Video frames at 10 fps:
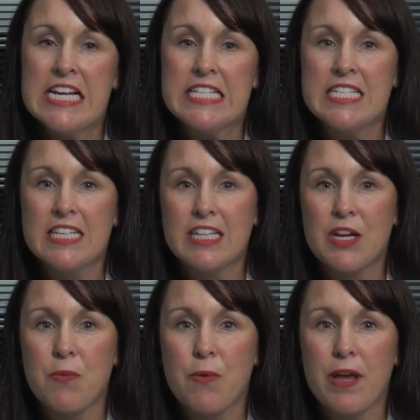
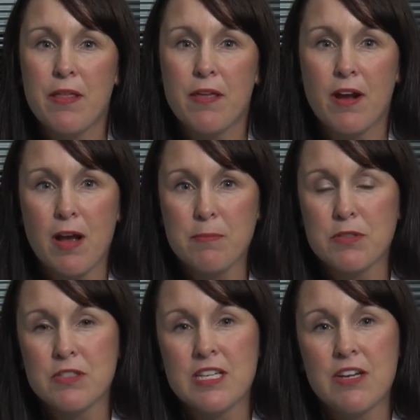dealing with a
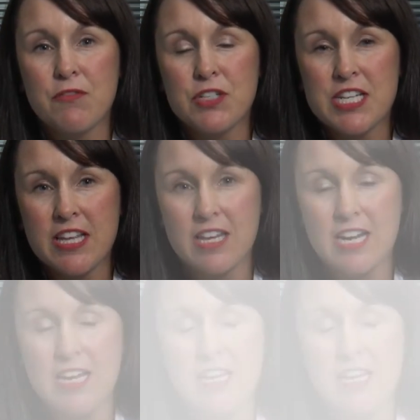couple's infertility.